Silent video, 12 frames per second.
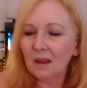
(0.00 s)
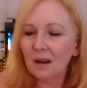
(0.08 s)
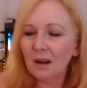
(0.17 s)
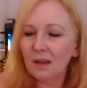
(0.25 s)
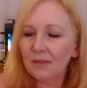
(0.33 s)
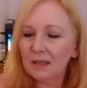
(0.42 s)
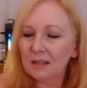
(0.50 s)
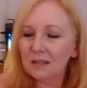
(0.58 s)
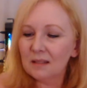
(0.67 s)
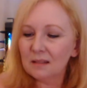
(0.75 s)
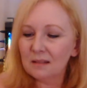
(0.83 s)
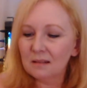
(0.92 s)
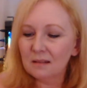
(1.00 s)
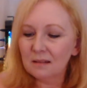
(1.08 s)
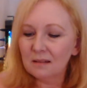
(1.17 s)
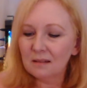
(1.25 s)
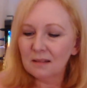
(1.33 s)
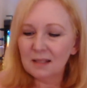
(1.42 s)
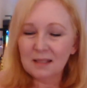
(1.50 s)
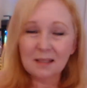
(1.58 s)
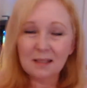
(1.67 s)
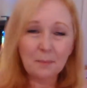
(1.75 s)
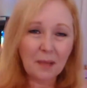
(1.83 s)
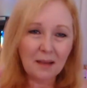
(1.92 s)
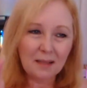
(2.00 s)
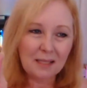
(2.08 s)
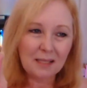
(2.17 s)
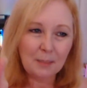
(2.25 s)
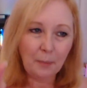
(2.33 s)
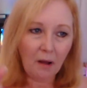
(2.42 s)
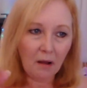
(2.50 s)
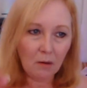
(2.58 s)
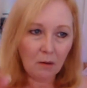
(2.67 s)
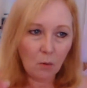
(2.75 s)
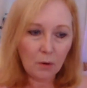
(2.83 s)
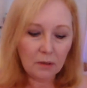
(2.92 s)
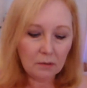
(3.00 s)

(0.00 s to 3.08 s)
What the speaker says: think it's some kind of spa oil